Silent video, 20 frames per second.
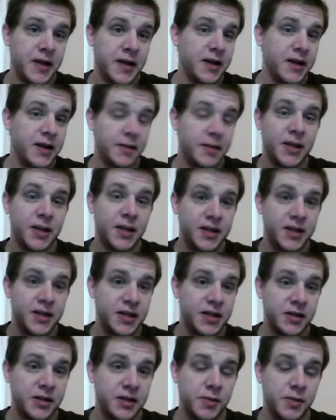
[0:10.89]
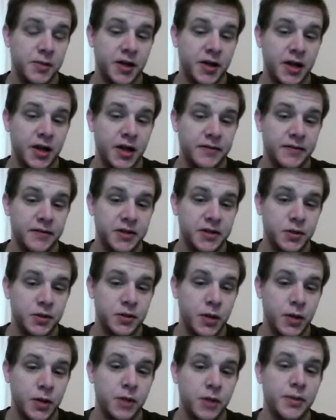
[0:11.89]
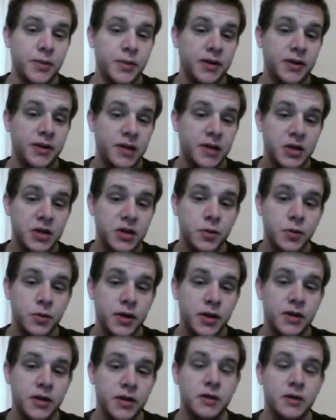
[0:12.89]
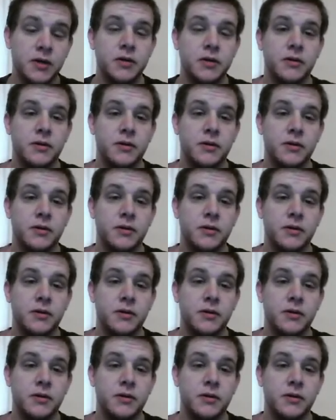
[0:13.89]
I made this announcement on Canvas as well, but this week